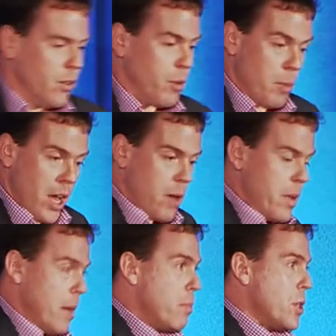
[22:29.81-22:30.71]
From an
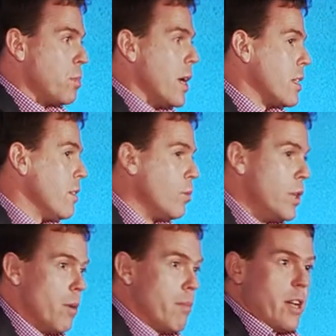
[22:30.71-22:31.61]
IBM perspective, we
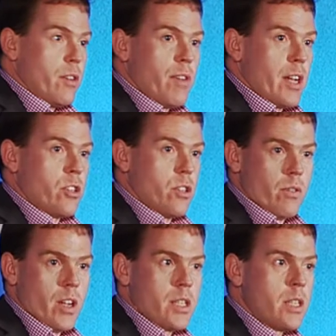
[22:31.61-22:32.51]
don't manufacture
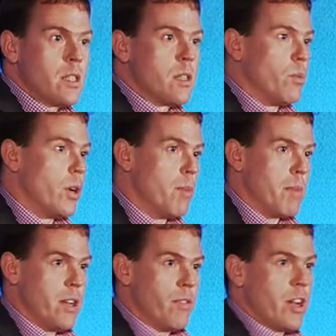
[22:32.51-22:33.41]
devices, we don't
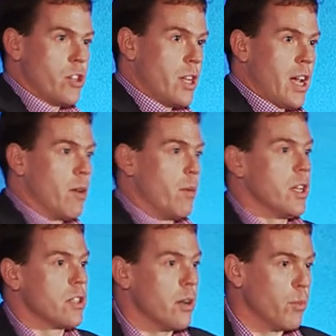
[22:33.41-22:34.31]
manufacture
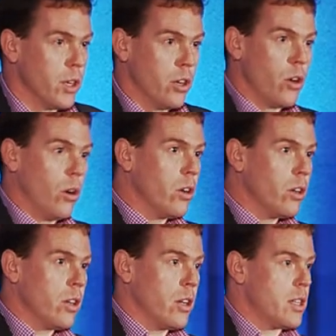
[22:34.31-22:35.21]
gateways, and we're
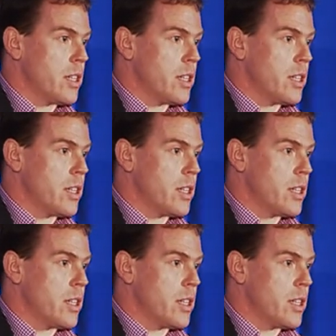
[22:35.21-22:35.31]
not a